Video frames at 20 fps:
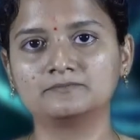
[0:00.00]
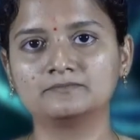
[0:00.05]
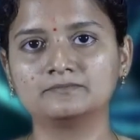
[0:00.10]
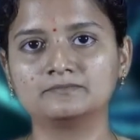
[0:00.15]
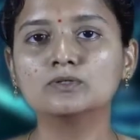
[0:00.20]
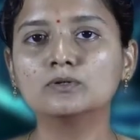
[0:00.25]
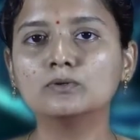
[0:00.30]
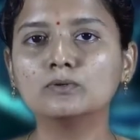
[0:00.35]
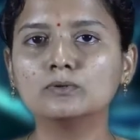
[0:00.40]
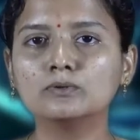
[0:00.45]

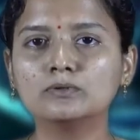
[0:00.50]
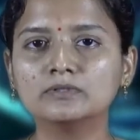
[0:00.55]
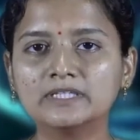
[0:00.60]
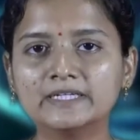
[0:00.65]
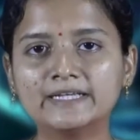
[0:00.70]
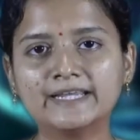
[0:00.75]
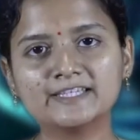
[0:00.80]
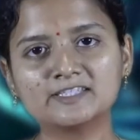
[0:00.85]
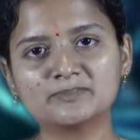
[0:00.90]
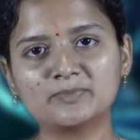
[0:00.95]
So the
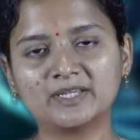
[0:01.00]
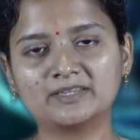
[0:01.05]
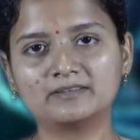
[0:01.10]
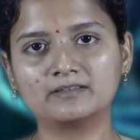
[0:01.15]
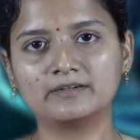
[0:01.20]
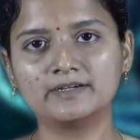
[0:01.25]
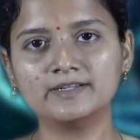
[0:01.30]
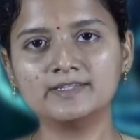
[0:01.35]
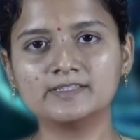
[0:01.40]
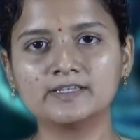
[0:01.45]
next
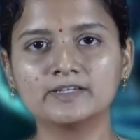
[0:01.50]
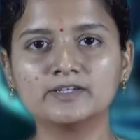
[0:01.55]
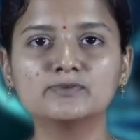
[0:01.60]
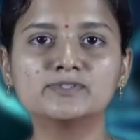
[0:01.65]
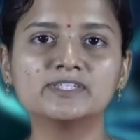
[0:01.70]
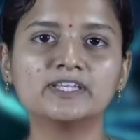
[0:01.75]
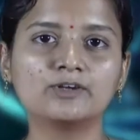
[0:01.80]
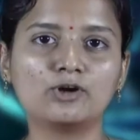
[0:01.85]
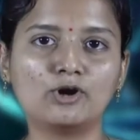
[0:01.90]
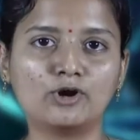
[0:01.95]
method is
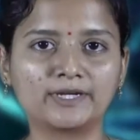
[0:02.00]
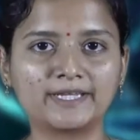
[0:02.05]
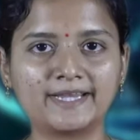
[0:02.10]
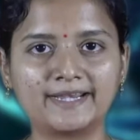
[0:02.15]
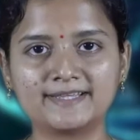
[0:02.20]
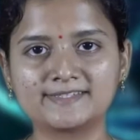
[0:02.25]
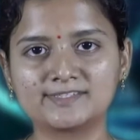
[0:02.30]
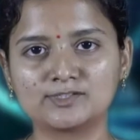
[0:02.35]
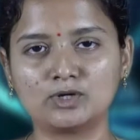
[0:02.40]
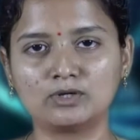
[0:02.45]
using
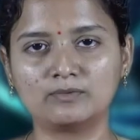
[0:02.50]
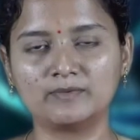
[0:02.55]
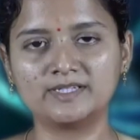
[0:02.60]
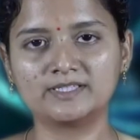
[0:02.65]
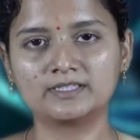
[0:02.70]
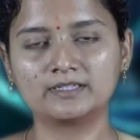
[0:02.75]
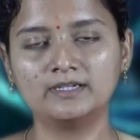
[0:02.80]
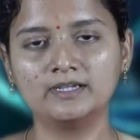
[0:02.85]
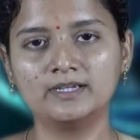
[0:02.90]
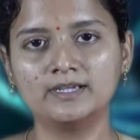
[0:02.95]
organic
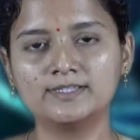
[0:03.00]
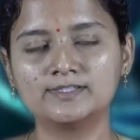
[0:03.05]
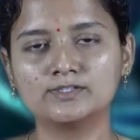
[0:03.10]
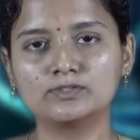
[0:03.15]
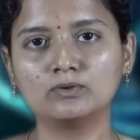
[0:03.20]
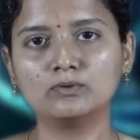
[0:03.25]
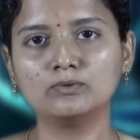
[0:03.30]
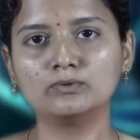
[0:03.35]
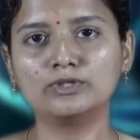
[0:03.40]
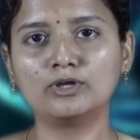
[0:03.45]
solvent.
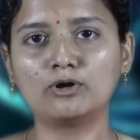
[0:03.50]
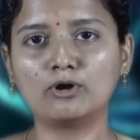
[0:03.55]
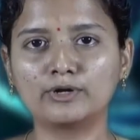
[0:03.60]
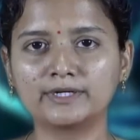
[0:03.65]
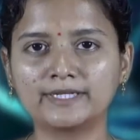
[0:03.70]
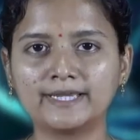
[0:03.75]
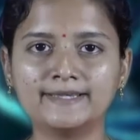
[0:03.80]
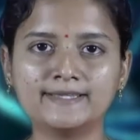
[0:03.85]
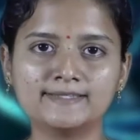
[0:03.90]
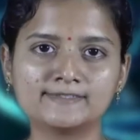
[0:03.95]
So the
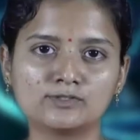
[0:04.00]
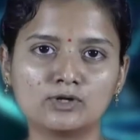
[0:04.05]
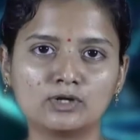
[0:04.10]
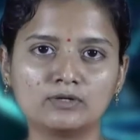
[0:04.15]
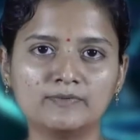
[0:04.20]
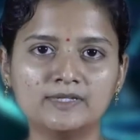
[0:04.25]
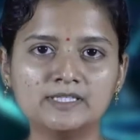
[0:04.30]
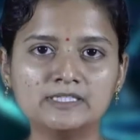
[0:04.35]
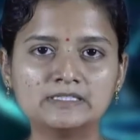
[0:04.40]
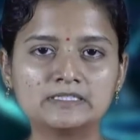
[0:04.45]
organic
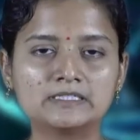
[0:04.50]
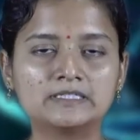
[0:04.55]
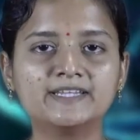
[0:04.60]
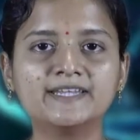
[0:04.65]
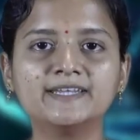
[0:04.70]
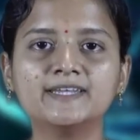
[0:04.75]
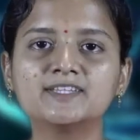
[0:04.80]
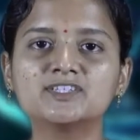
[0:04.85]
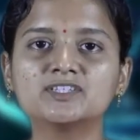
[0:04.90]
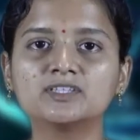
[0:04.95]
solvents
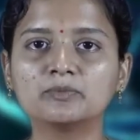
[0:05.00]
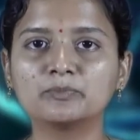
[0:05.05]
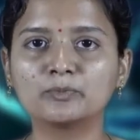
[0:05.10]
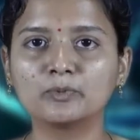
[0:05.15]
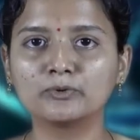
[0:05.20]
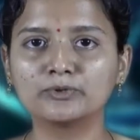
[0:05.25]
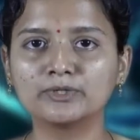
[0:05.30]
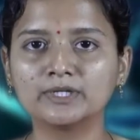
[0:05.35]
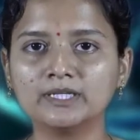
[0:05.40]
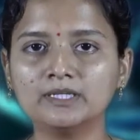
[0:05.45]
denature the
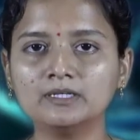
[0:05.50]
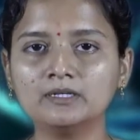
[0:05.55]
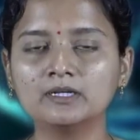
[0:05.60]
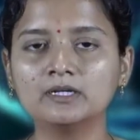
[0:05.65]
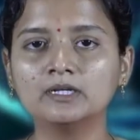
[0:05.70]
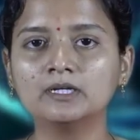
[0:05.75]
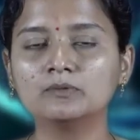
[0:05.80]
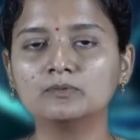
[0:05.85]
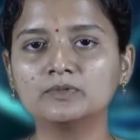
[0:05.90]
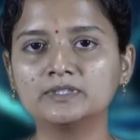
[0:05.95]
protein
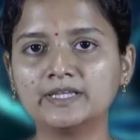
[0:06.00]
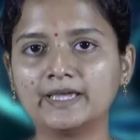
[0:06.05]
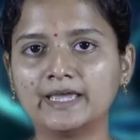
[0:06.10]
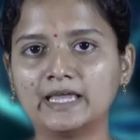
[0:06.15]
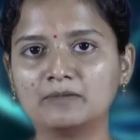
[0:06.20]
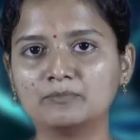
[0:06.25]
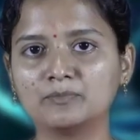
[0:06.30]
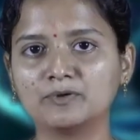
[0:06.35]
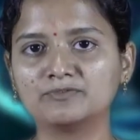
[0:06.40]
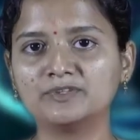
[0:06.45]
with the
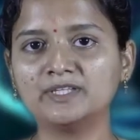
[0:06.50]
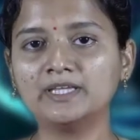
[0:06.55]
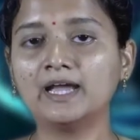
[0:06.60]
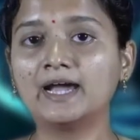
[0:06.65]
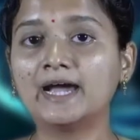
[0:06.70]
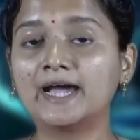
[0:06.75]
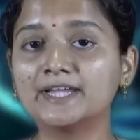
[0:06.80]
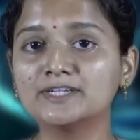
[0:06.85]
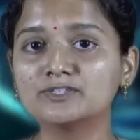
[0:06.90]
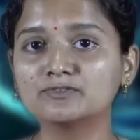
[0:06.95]
help of the
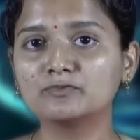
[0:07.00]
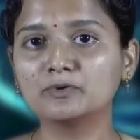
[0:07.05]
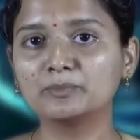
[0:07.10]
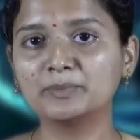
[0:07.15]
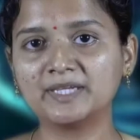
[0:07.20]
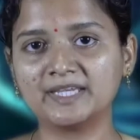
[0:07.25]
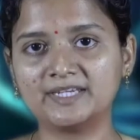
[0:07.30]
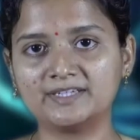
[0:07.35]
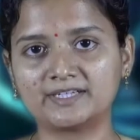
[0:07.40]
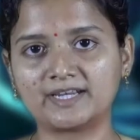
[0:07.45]

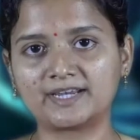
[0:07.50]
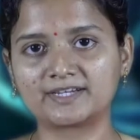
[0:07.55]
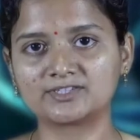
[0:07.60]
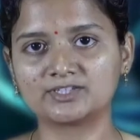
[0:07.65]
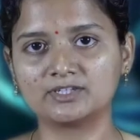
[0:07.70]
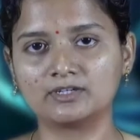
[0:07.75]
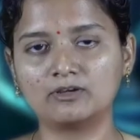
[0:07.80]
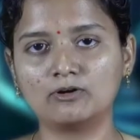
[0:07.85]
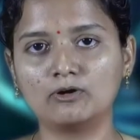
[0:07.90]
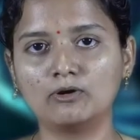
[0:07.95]
hydrophobic
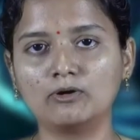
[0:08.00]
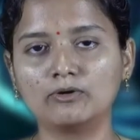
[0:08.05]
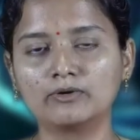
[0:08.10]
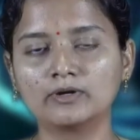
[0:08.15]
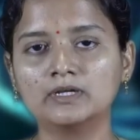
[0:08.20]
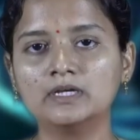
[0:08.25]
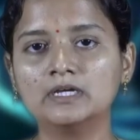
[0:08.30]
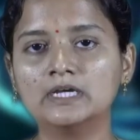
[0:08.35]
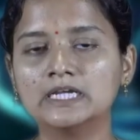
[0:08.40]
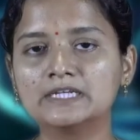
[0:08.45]
interaction, or
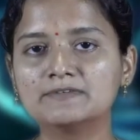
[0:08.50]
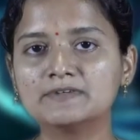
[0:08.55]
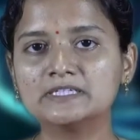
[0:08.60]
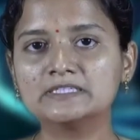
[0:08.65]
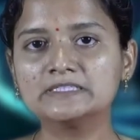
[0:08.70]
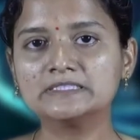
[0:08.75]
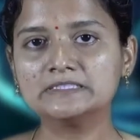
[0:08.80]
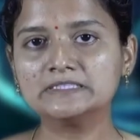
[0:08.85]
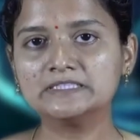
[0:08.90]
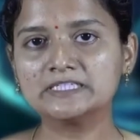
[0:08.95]
it will
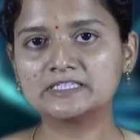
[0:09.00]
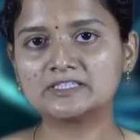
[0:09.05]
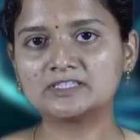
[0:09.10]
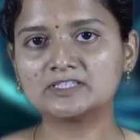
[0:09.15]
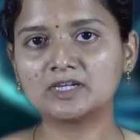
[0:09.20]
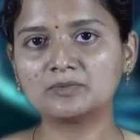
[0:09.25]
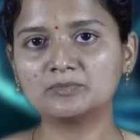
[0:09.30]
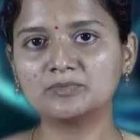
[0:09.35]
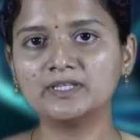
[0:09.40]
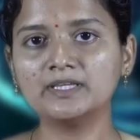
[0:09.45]

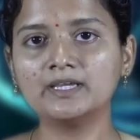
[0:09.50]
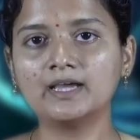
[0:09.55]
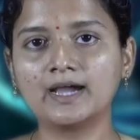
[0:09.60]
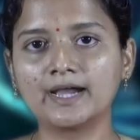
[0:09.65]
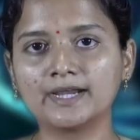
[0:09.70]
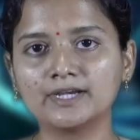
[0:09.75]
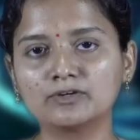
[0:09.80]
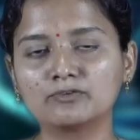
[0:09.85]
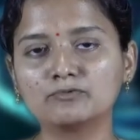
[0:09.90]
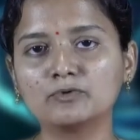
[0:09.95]
disrupt the
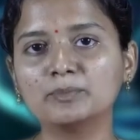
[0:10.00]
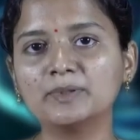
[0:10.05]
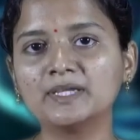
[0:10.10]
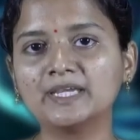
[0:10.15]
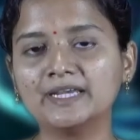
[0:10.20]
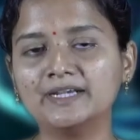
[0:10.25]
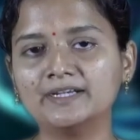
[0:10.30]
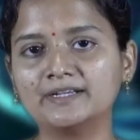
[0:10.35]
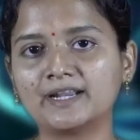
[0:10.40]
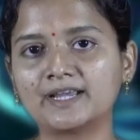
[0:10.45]
hydrophobic
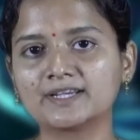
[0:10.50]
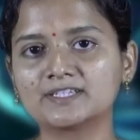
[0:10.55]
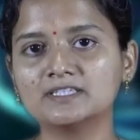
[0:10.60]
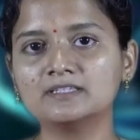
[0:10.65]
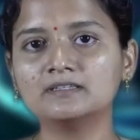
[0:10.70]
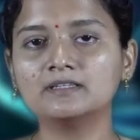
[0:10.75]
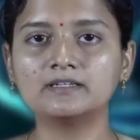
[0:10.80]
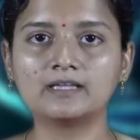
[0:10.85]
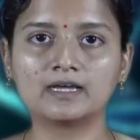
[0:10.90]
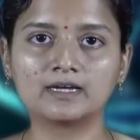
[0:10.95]

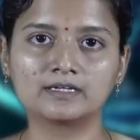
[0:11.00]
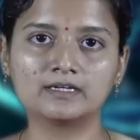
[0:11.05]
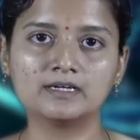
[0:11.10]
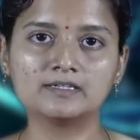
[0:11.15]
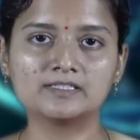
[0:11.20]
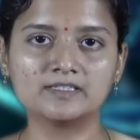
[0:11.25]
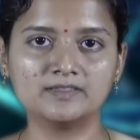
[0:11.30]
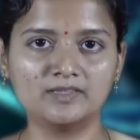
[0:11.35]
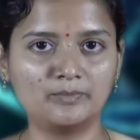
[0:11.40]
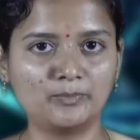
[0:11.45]
interaction that
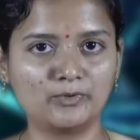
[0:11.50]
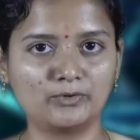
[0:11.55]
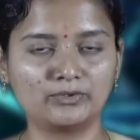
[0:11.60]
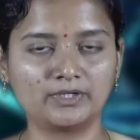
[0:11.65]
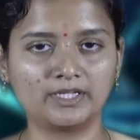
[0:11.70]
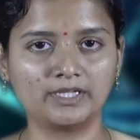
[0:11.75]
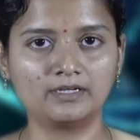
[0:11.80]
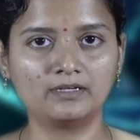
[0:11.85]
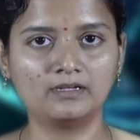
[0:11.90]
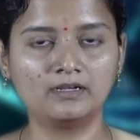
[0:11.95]
occurs in the
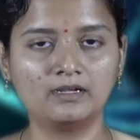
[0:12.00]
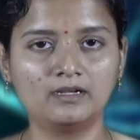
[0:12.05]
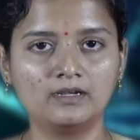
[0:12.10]
protein.